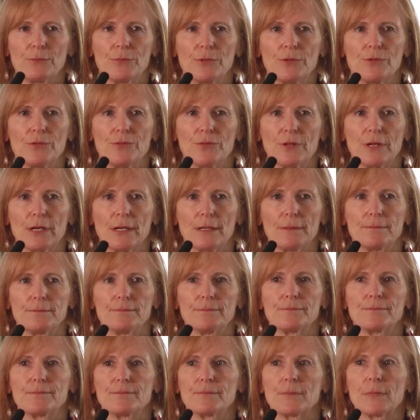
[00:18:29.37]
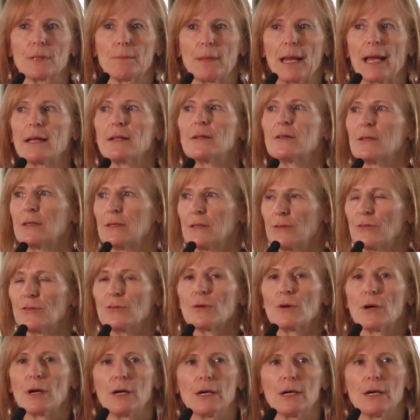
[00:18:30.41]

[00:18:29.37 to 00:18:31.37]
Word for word: was abandoned